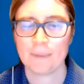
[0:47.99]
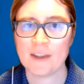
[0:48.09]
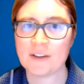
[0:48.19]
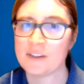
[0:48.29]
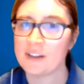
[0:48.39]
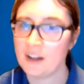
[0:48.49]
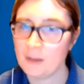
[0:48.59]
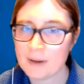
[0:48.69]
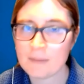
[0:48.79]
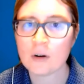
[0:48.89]
There's a
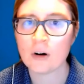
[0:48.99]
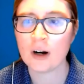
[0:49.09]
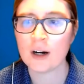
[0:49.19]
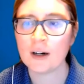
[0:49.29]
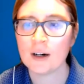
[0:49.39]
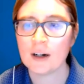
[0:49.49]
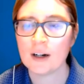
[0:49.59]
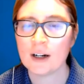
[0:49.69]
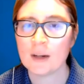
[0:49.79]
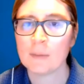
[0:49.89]
little bit more
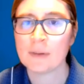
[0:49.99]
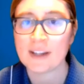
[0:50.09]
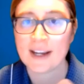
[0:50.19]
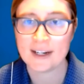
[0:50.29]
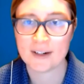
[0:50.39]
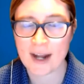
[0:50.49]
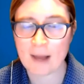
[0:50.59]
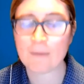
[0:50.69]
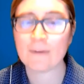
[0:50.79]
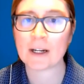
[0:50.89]
playing
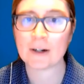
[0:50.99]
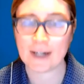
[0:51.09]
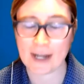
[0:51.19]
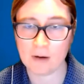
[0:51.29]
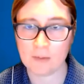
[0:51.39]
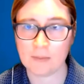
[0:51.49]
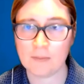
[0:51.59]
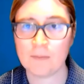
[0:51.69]
around, figuring out,